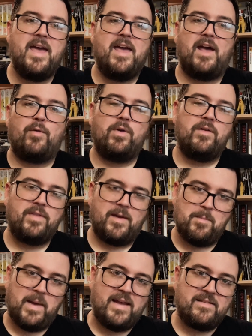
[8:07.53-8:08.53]
And one of the
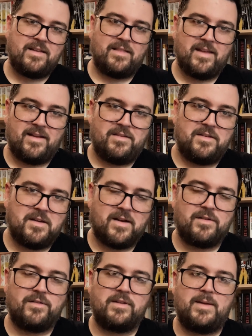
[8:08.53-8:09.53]
amazing things that
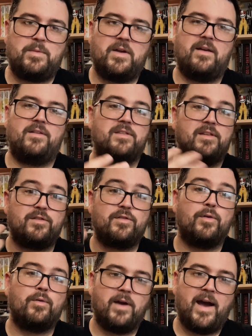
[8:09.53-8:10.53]
Dr. Sleep does that's
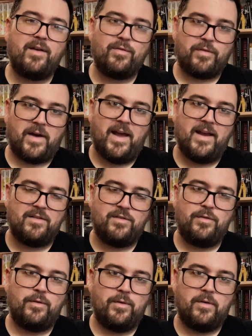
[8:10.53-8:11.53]
so gratifying
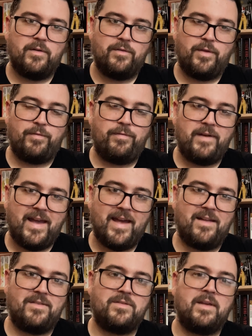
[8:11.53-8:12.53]
to the
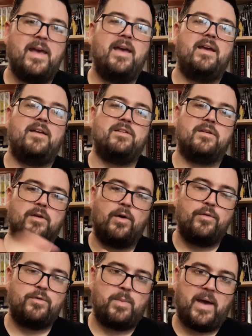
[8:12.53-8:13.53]
fans is it
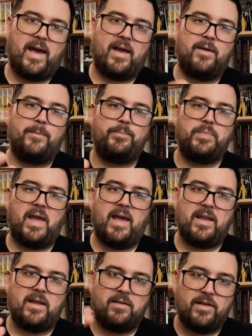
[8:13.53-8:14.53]
goes back
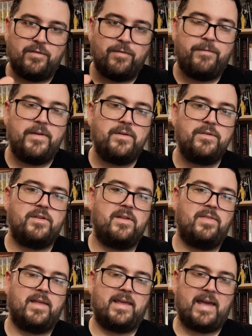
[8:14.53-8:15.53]
and it fills
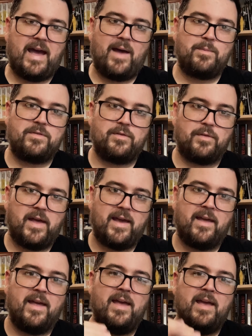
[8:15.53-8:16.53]
in the gaps. So,
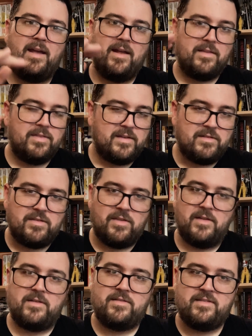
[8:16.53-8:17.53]
like, the
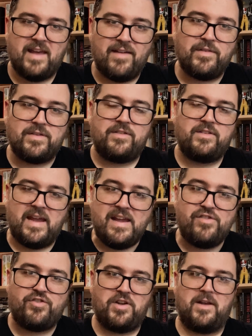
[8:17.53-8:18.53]

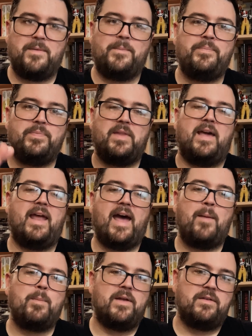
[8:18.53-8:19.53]
devastation that
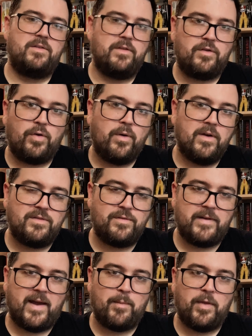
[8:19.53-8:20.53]
happened to the Torrance
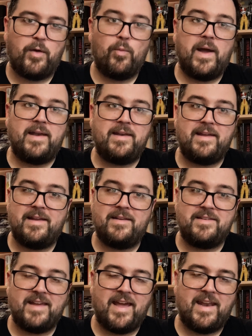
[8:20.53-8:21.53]
family, Wendy and
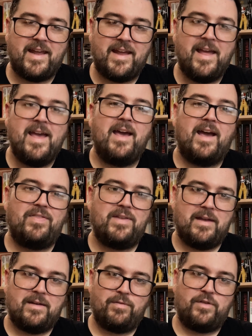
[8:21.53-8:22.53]
Danny, at the
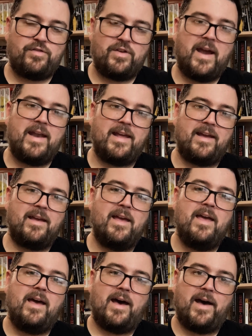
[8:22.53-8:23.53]
end of The Shining,
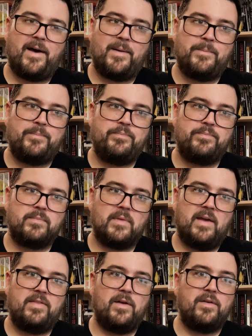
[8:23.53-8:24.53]

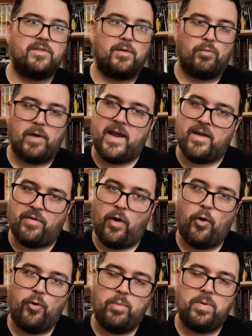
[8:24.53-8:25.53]
there is a ray of
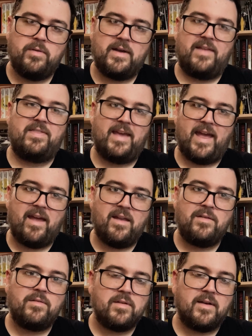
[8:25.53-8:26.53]
hope at the
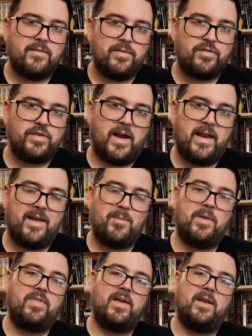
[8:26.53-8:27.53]
end of The Shining,
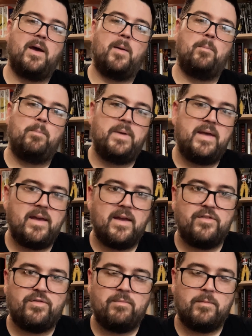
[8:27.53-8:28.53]
but then a big
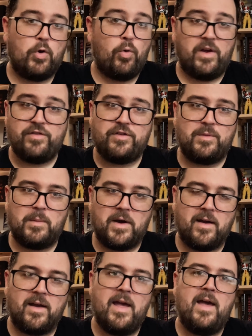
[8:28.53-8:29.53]
question
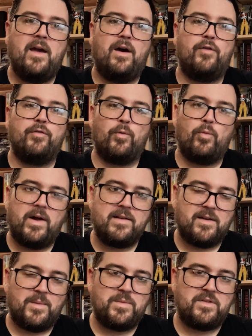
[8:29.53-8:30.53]
mark over what
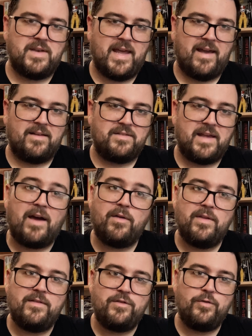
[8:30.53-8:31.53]
comes next. How do
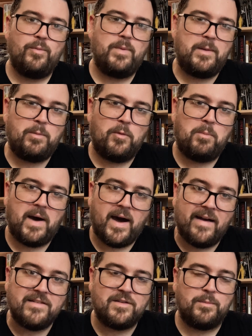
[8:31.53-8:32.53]
these two people
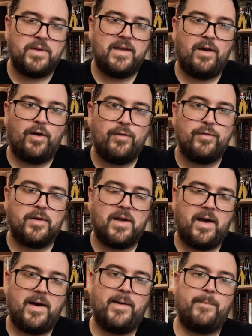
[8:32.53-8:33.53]
possibly
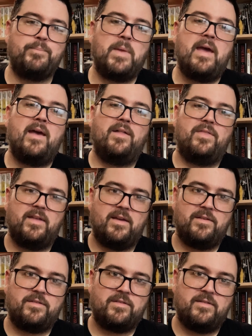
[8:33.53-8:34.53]
overcome
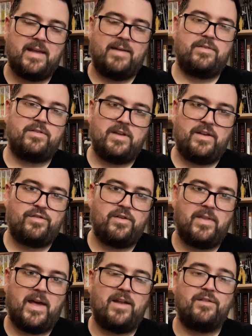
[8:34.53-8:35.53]
this devastation
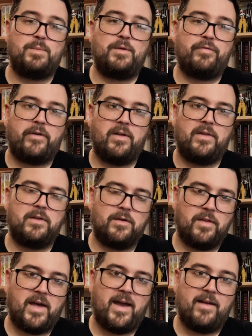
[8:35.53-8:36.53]
that has befallen their
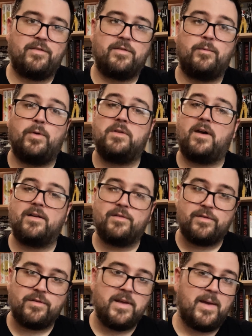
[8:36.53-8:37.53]
lives? Well, Dr.
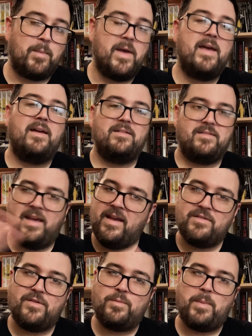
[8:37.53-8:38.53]
Sleep
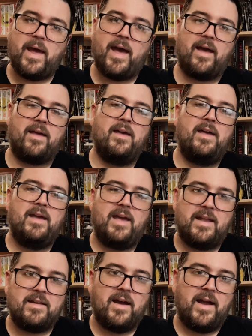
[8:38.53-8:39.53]
takes us back
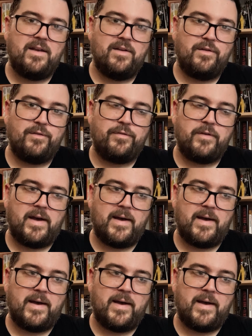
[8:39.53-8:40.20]
and kind of